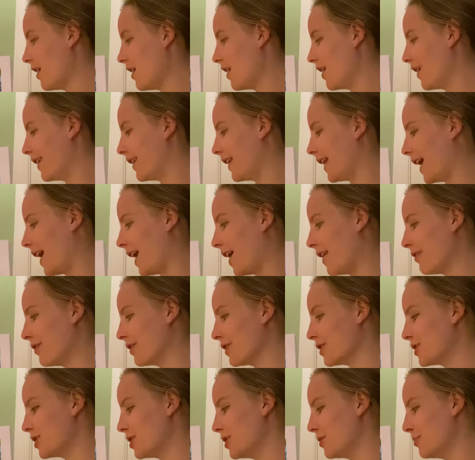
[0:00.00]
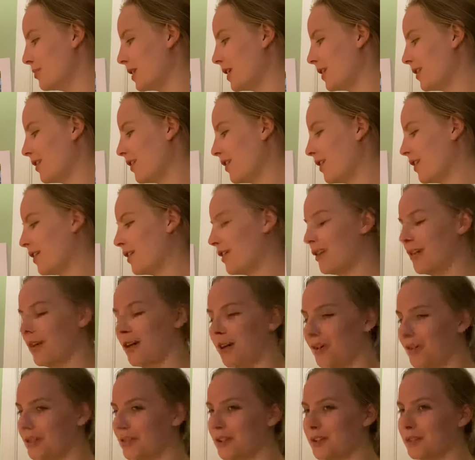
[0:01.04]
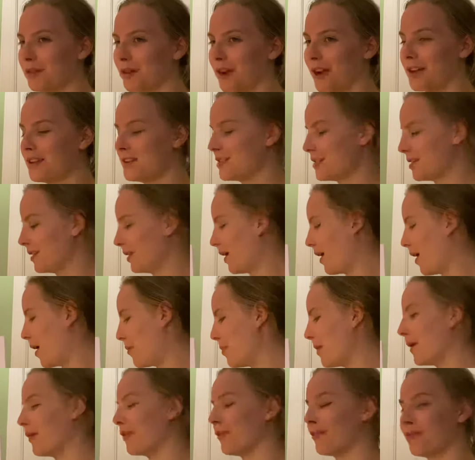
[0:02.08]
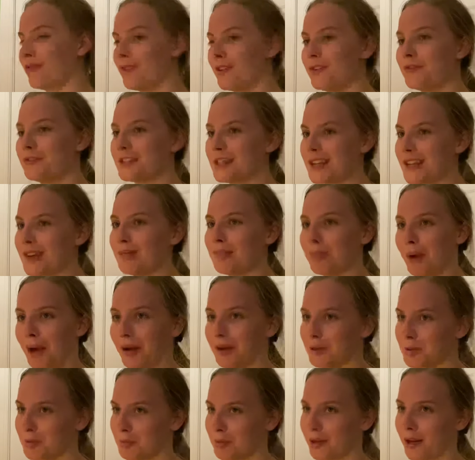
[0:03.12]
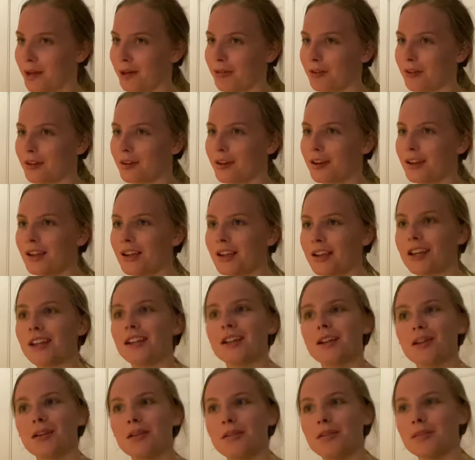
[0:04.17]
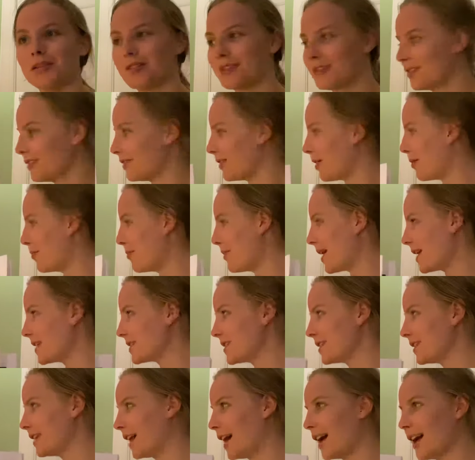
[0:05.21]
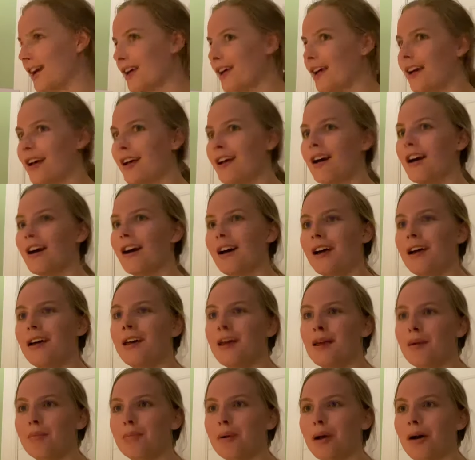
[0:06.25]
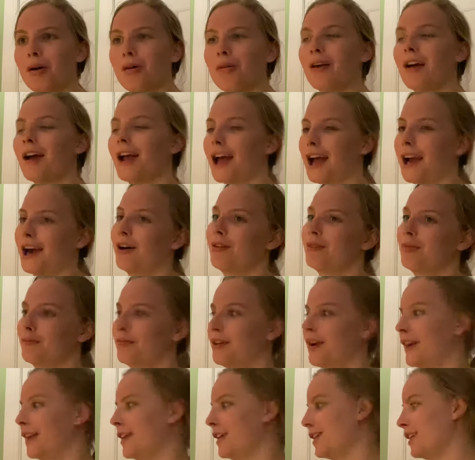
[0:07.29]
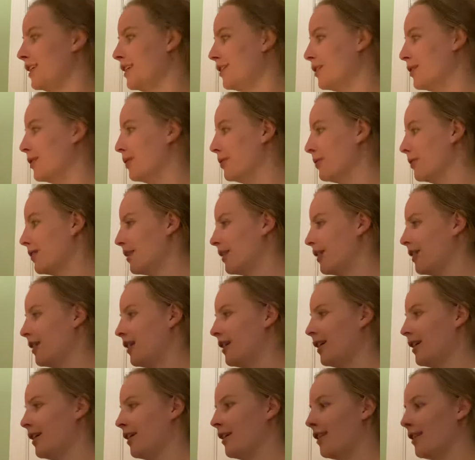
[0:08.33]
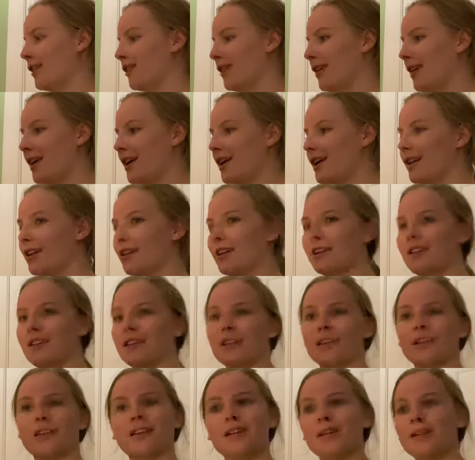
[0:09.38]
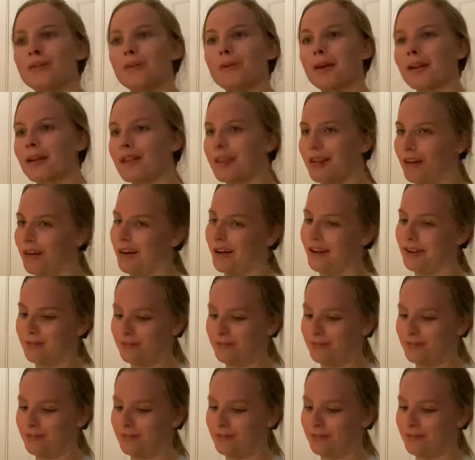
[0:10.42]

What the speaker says: and the average human only runs about 15 miles per hour. Can you imagine that? A hippo outrunning you, right? Who would have thought?